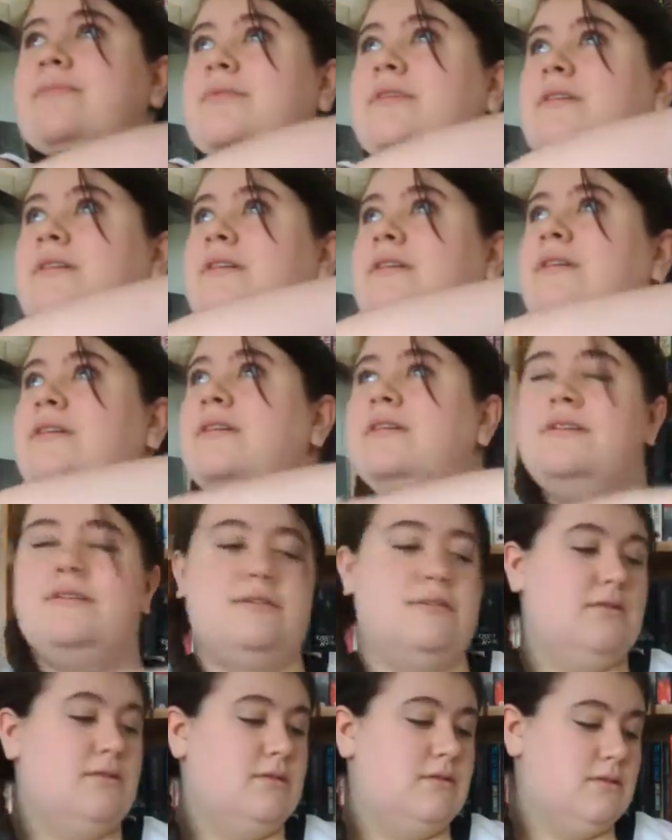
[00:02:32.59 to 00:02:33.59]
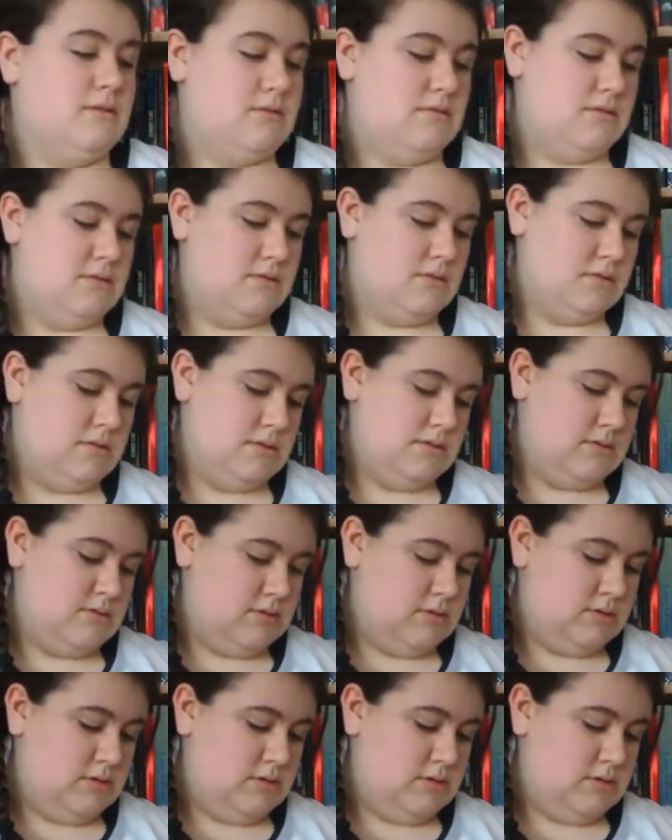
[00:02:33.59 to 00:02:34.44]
(silence)